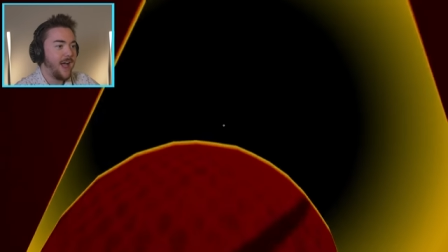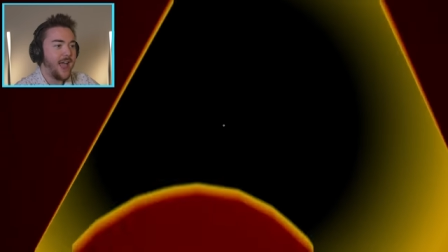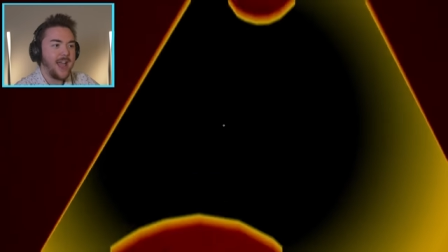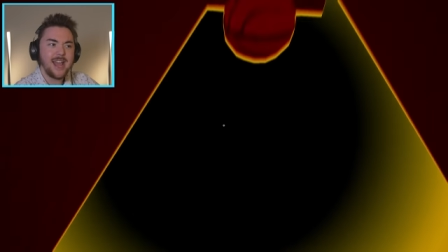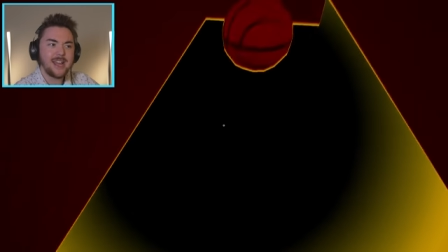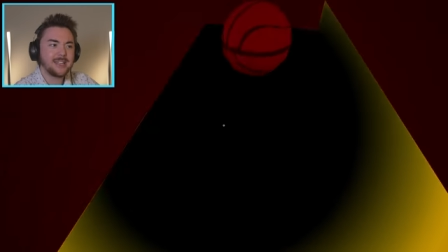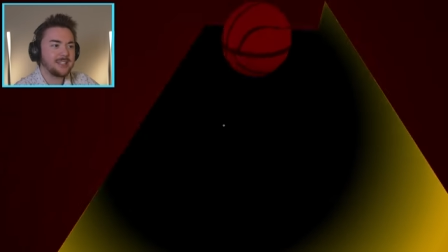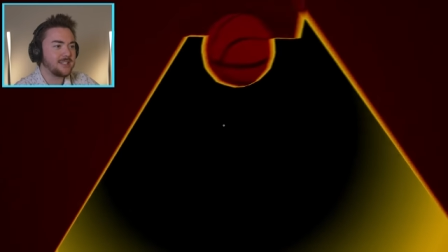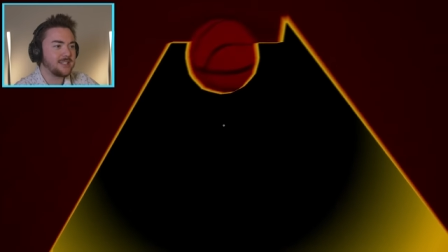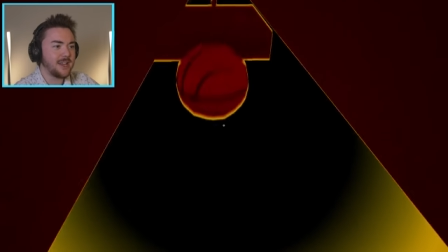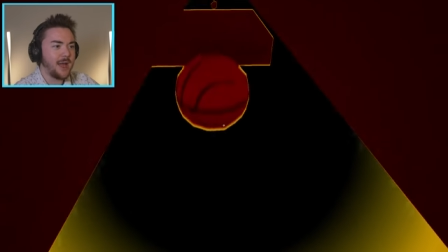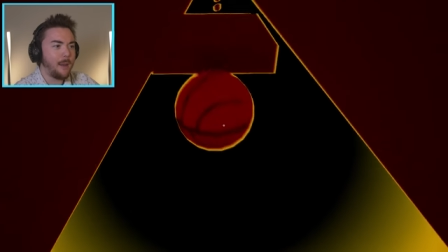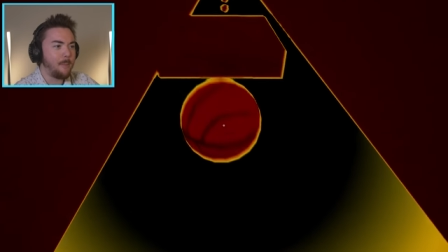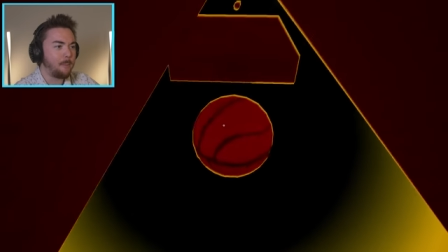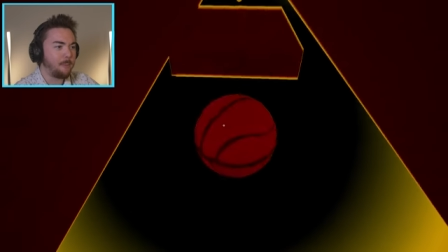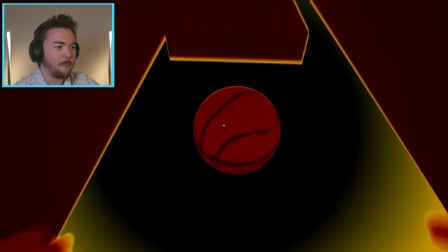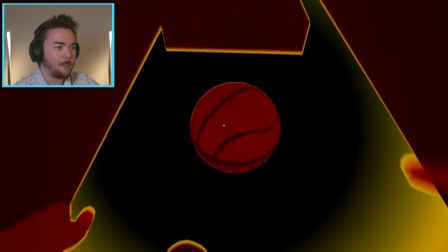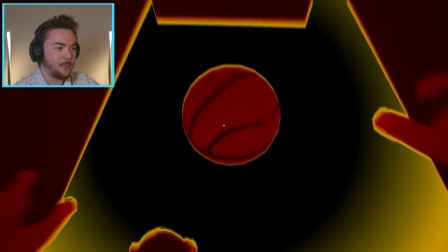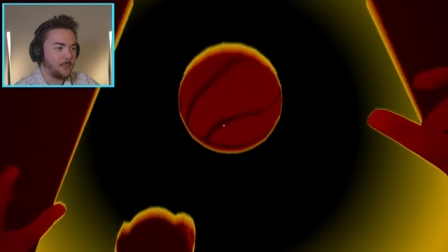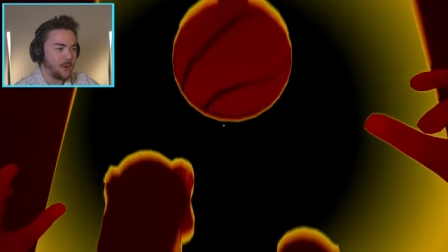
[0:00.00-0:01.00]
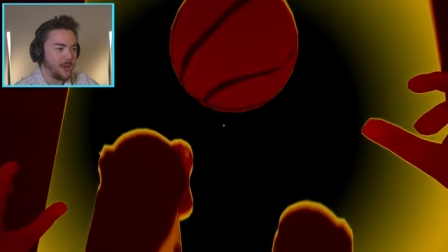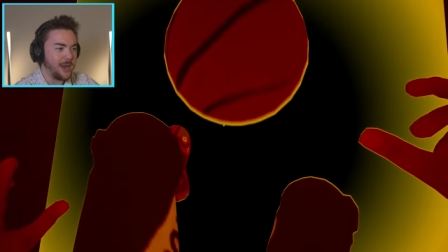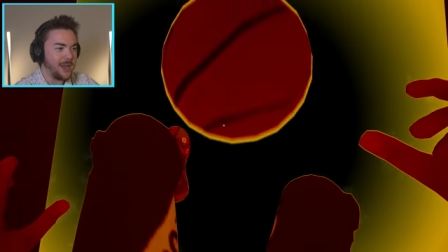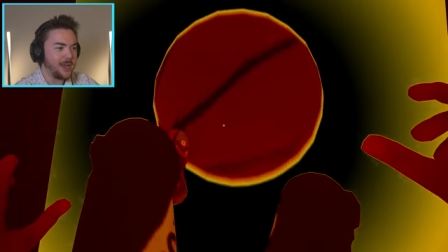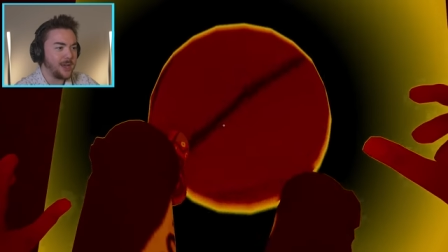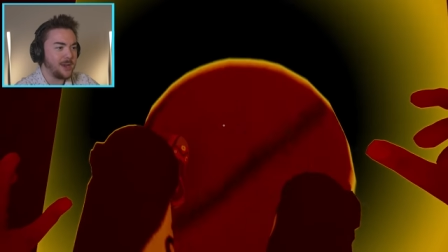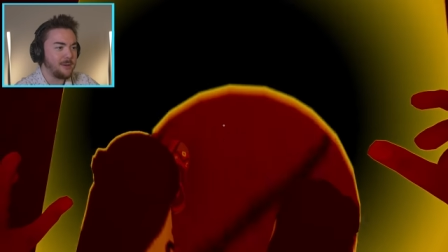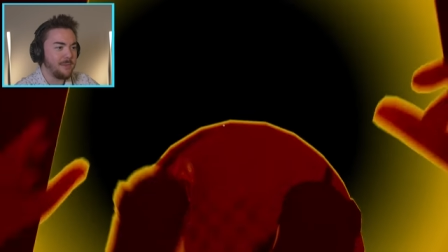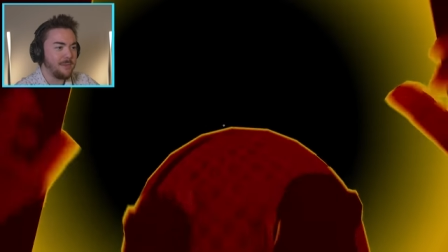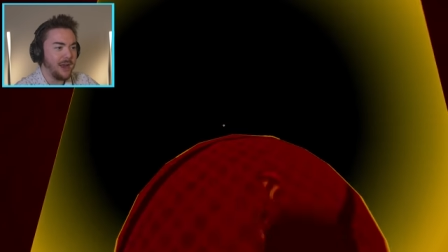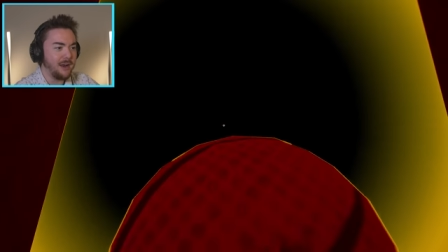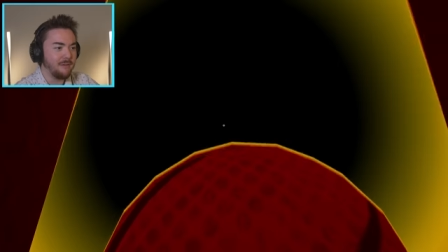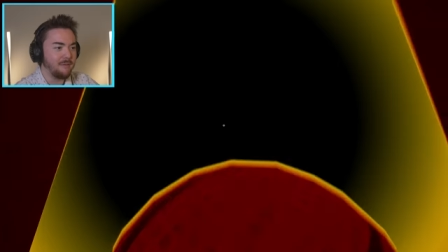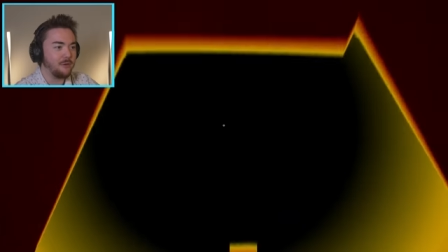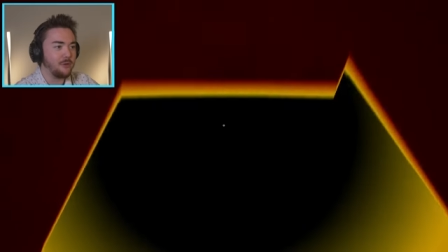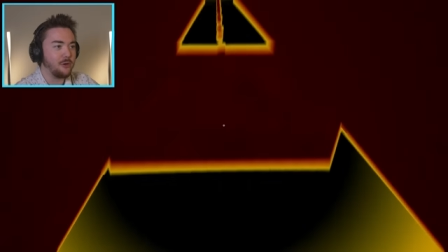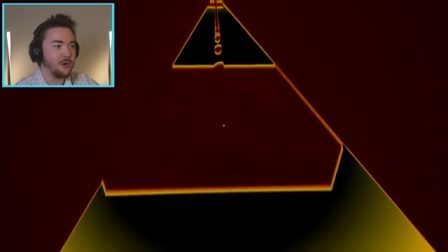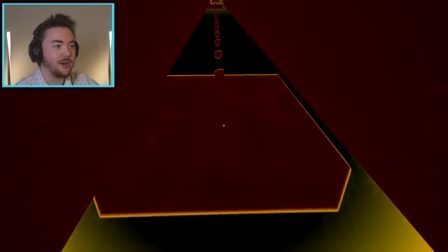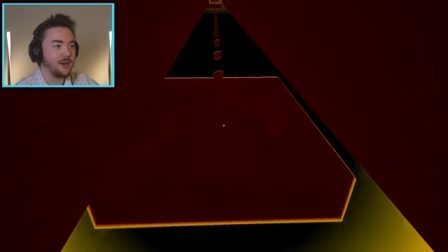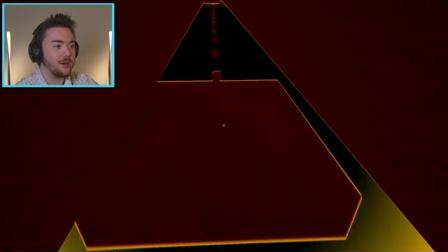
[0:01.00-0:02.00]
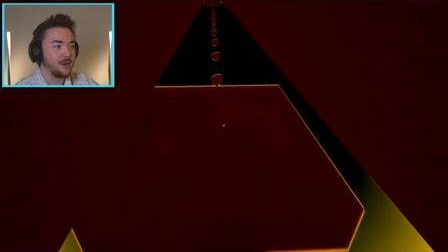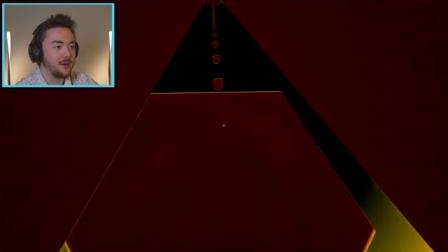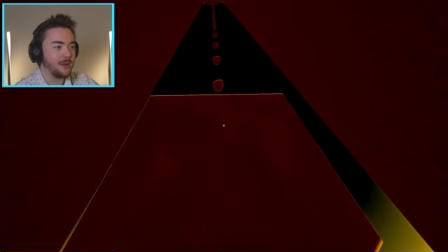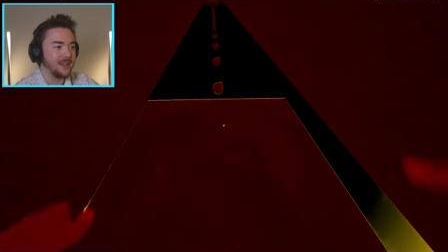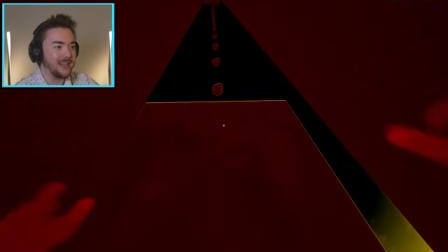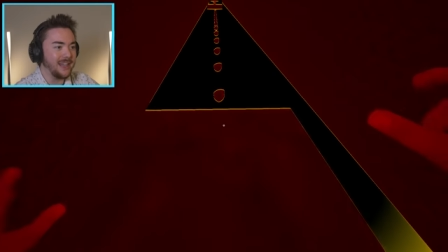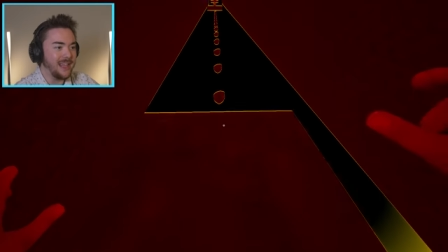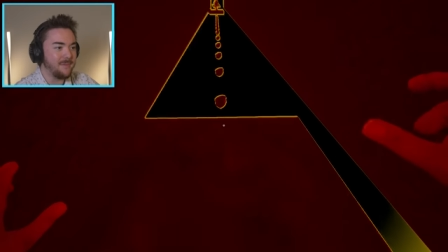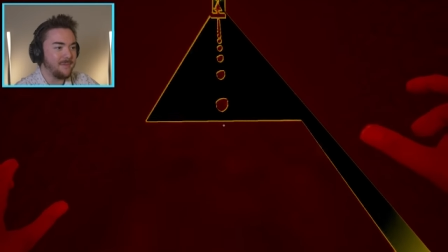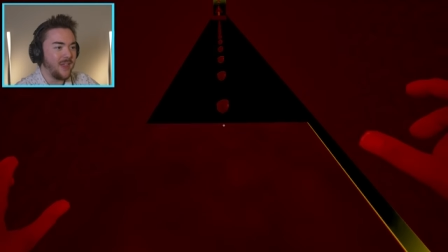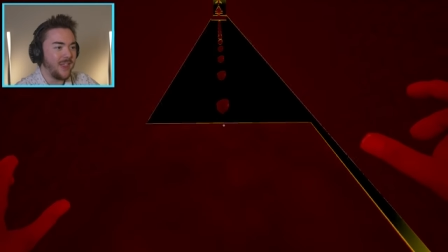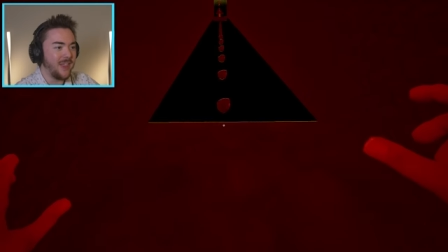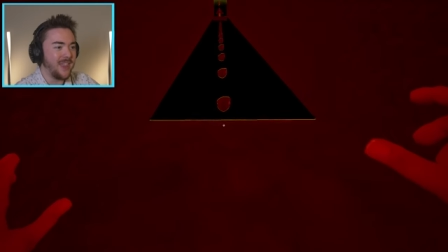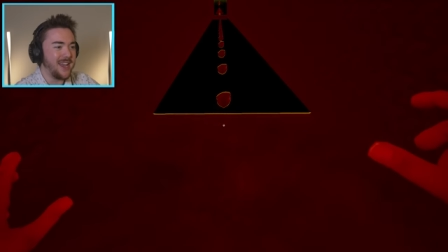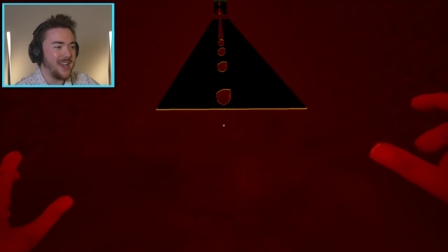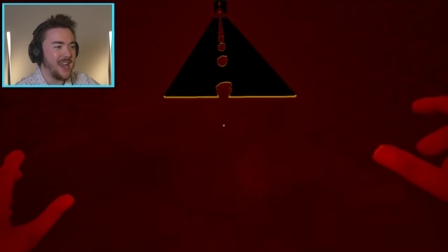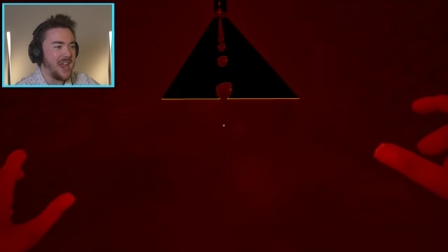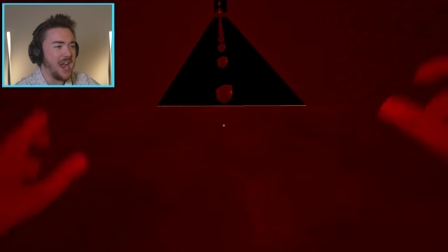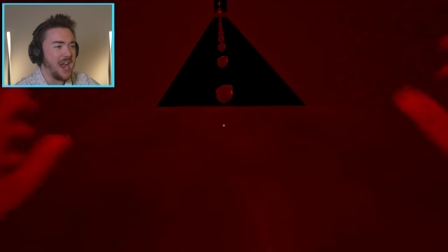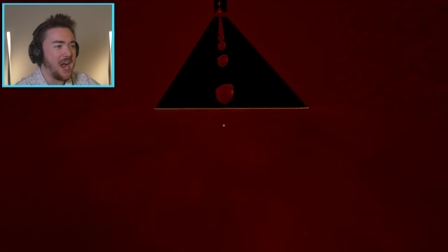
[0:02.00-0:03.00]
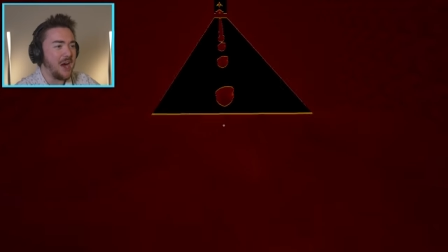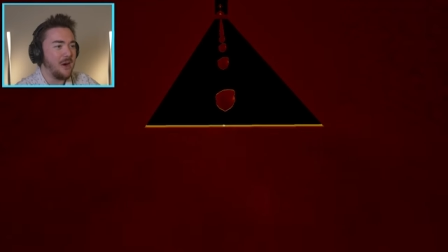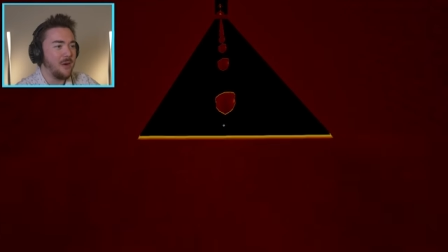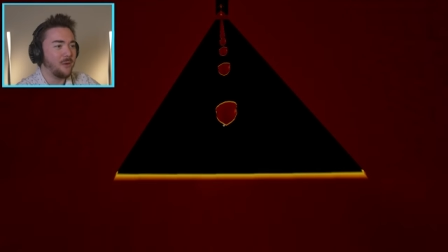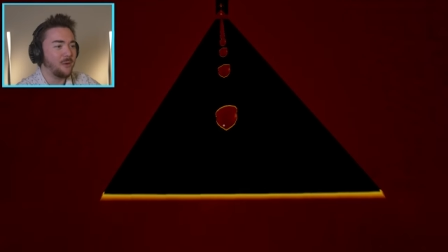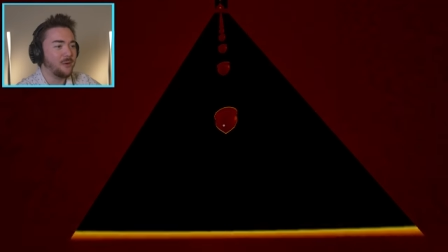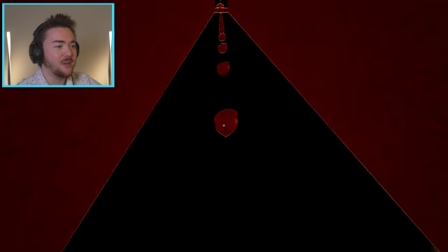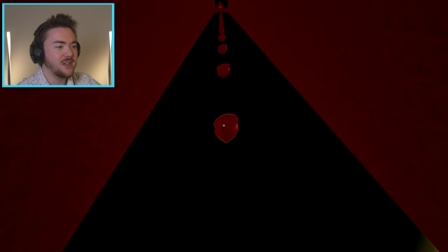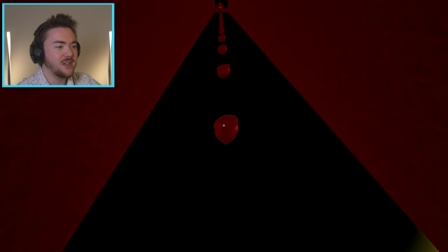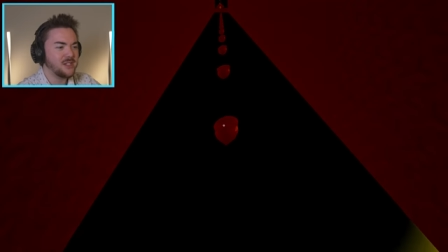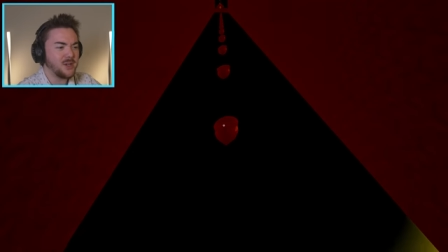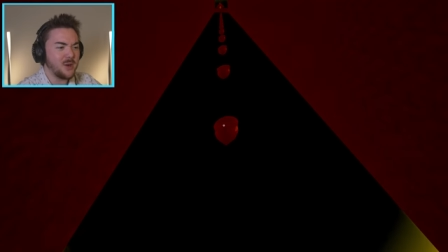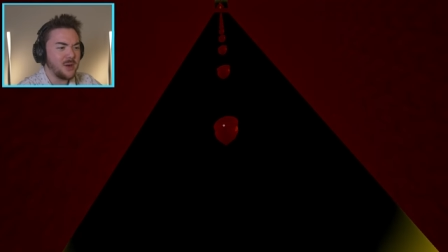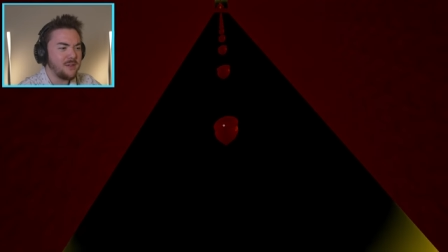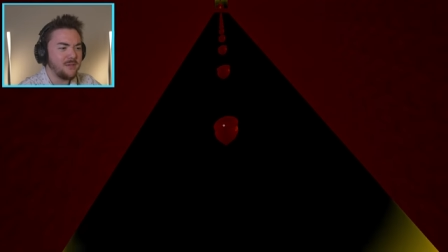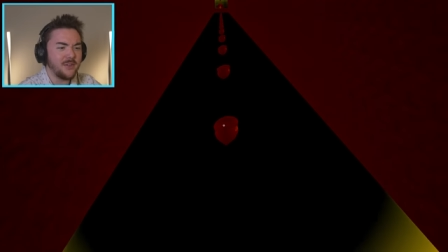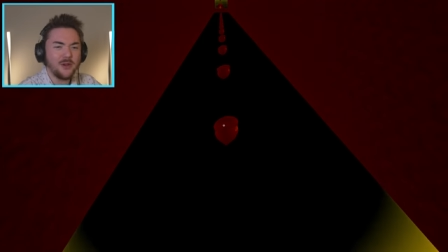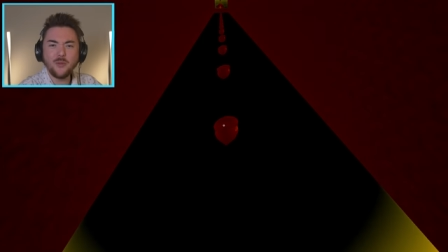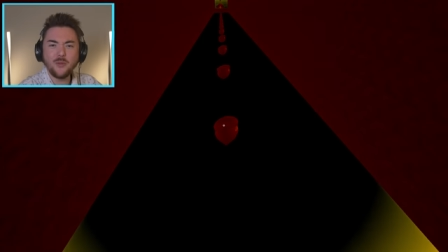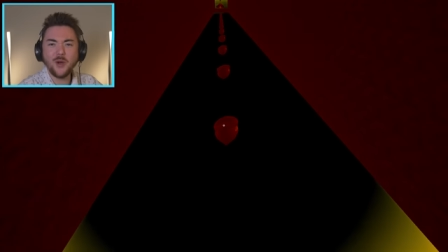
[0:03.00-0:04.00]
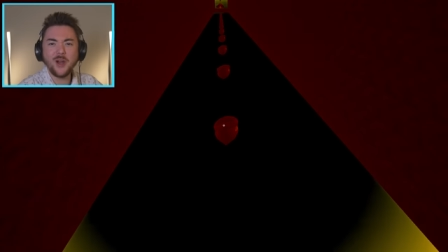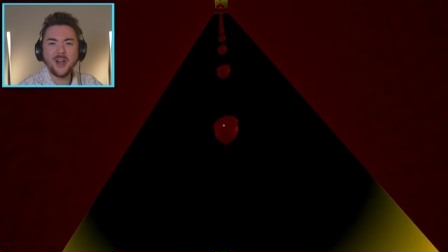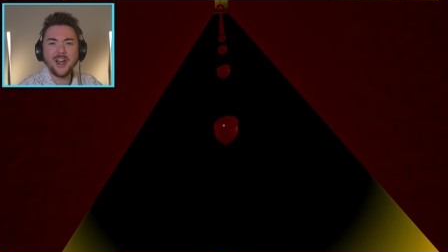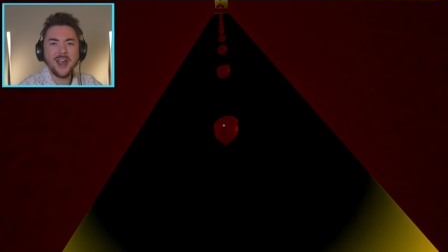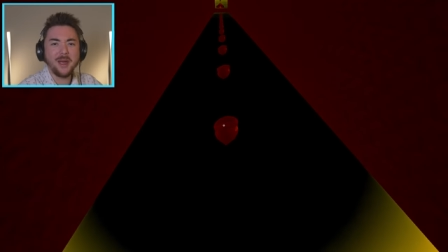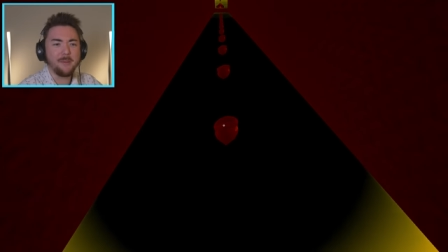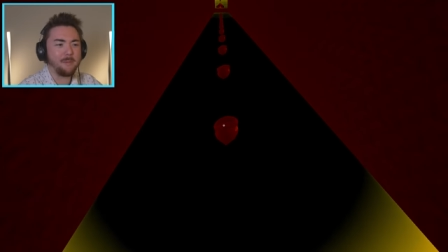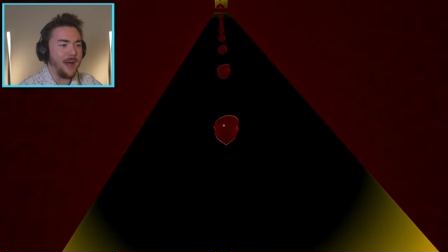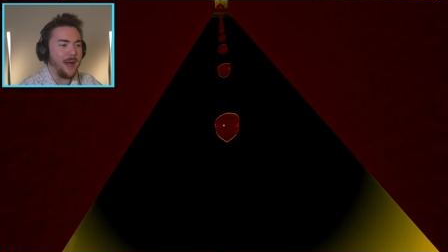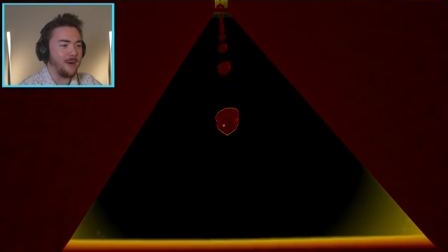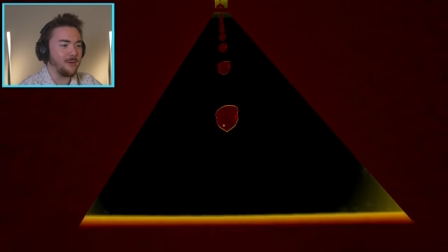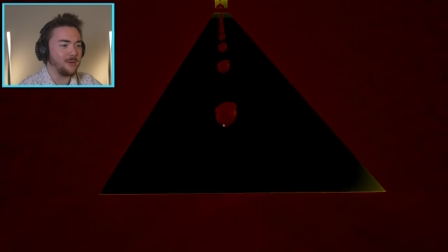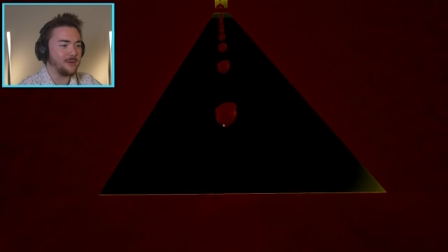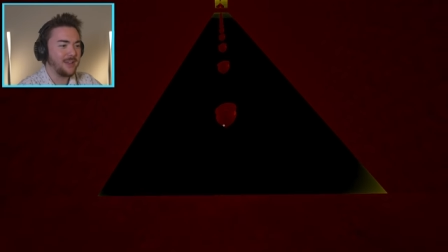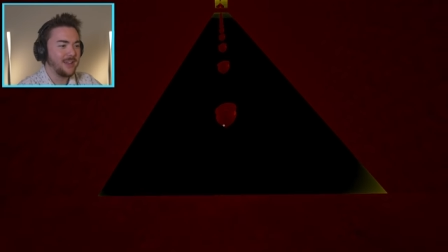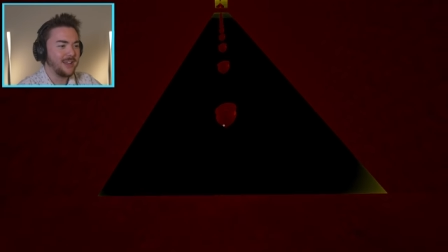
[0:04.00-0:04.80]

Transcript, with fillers: It's a pretty good metaphor. Live in the now. Don't even worry about